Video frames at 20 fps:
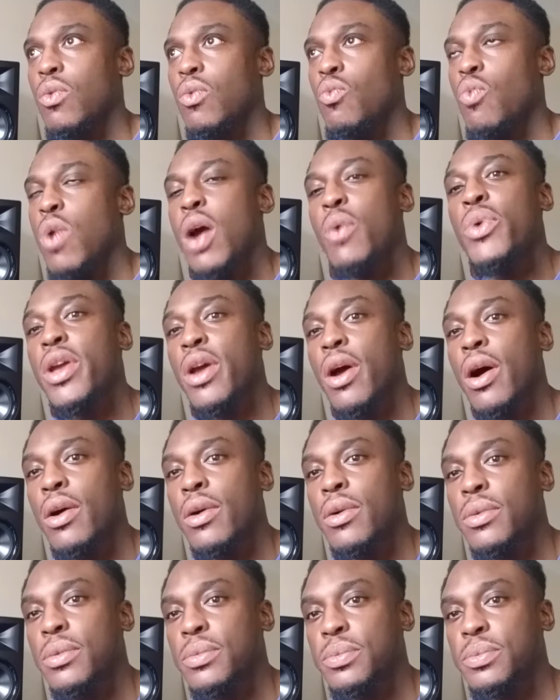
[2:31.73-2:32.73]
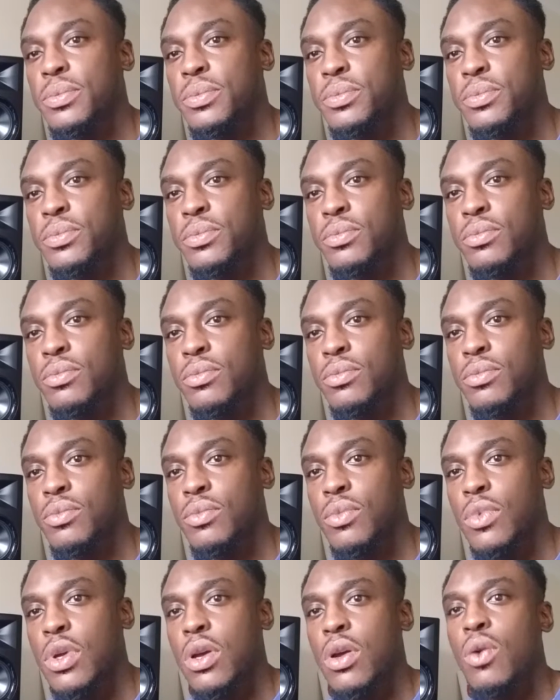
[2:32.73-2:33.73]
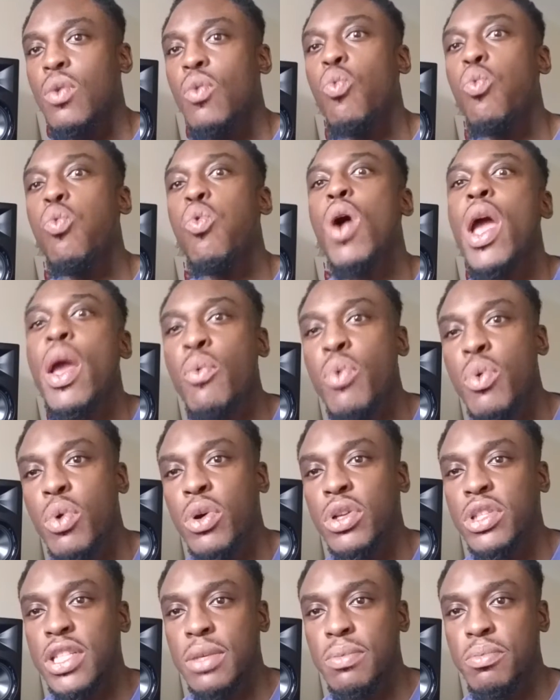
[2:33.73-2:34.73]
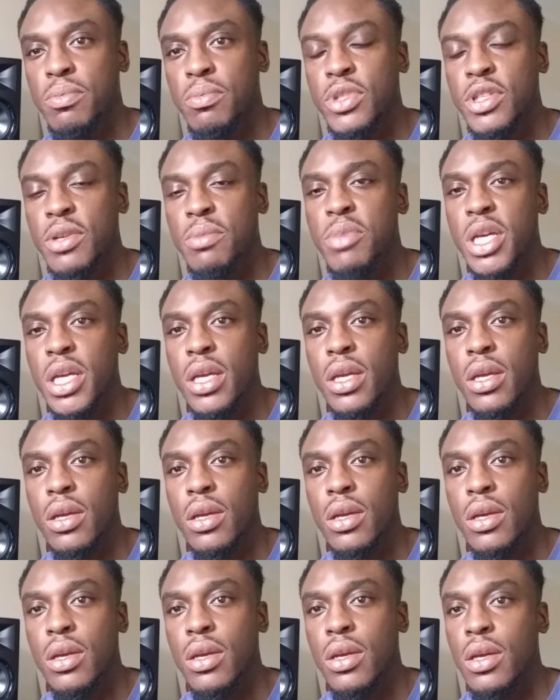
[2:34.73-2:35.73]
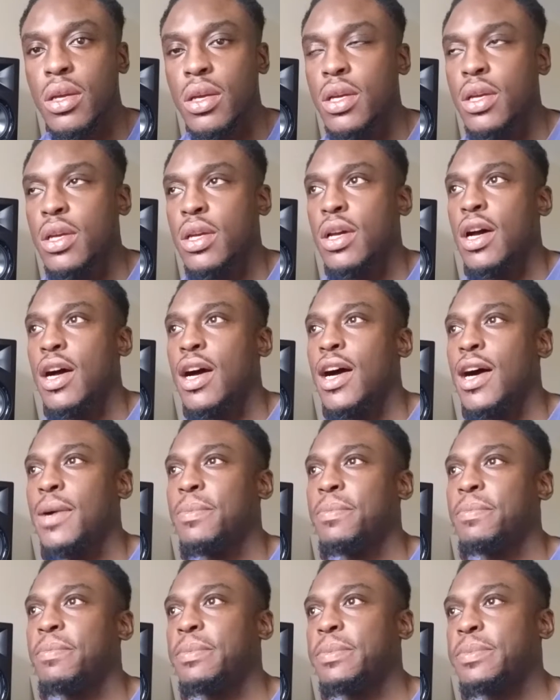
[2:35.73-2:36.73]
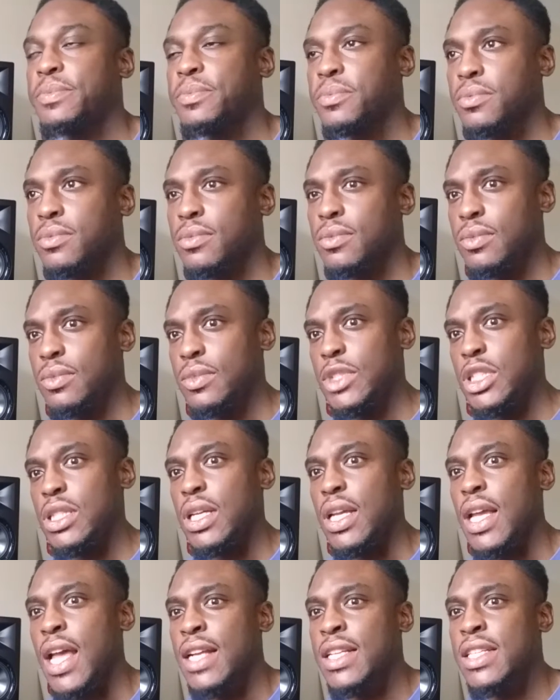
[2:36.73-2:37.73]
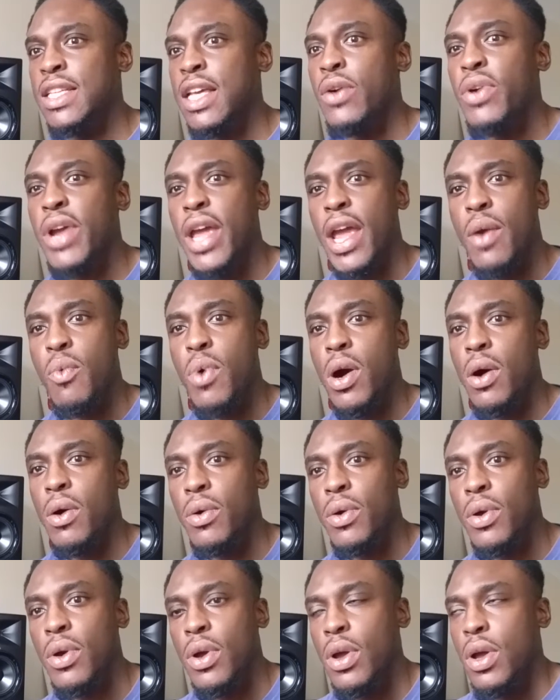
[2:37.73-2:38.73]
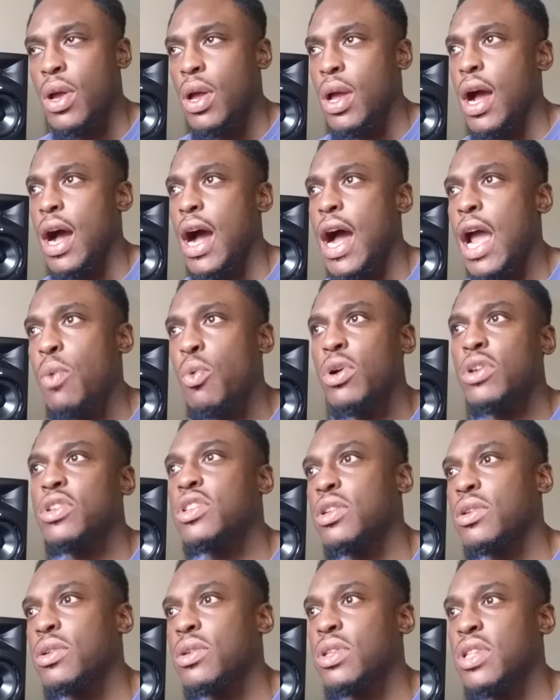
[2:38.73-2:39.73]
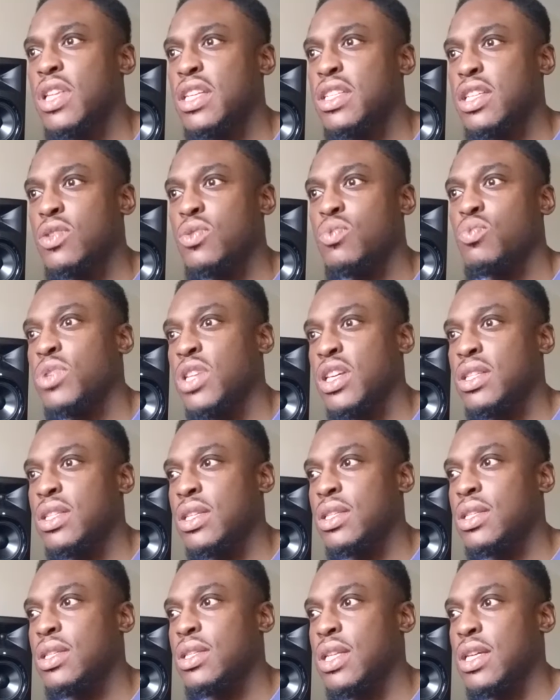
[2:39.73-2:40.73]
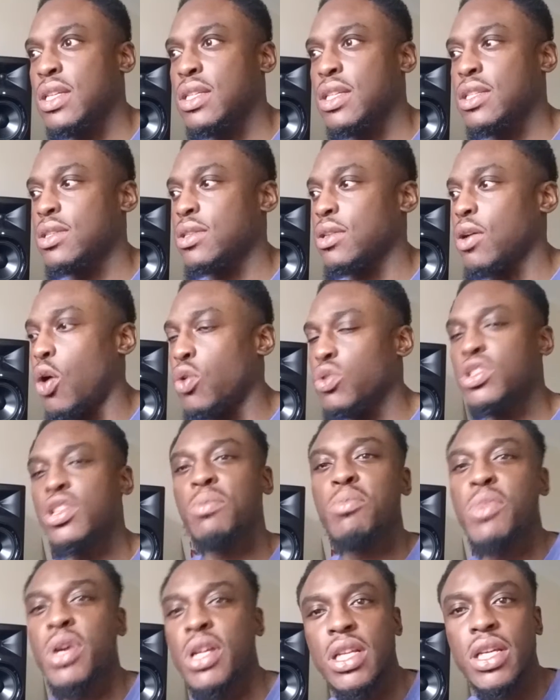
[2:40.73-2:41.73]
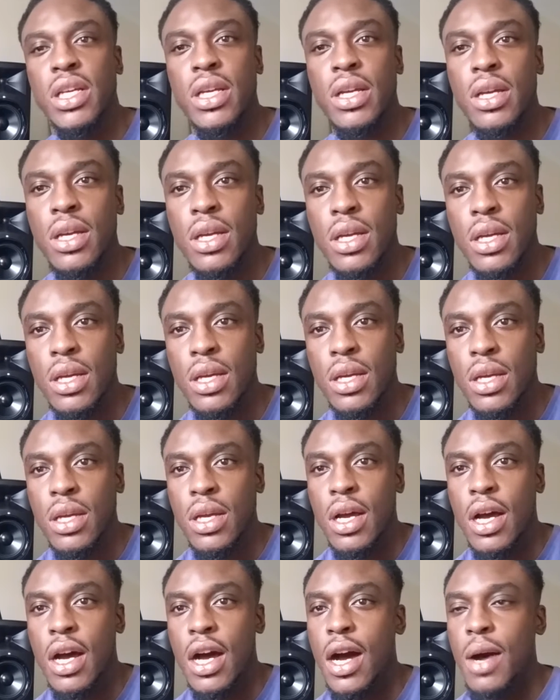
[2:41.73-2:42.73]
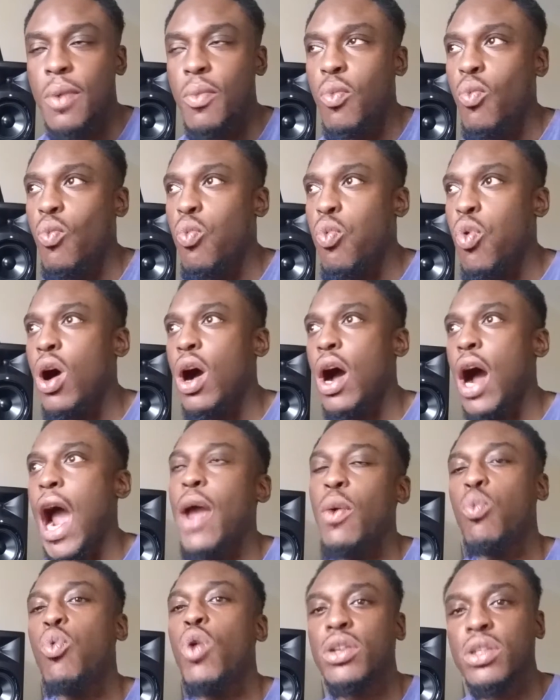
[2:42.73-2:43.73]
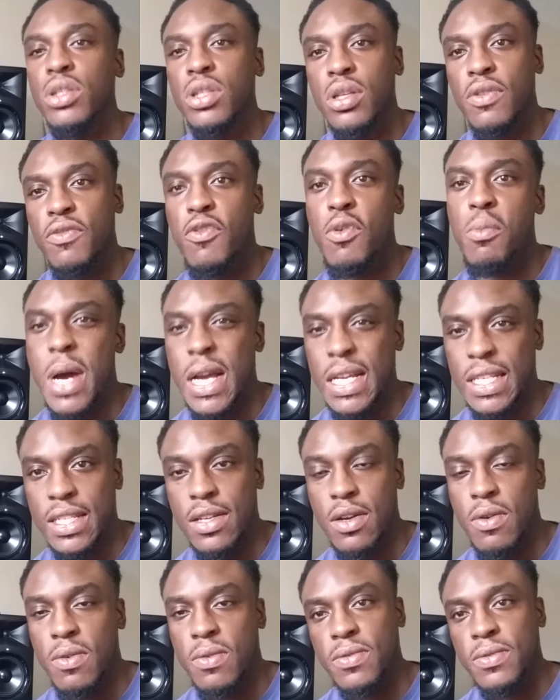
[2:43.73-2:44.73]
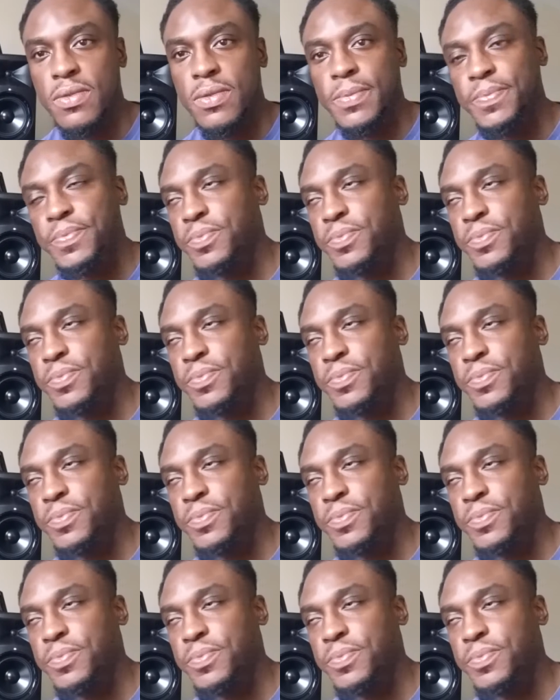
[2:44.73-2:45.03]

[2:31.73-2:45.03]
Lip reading: where we are, where we want to be, and say, okay, well, I want to. This is ultimately what I want for myself.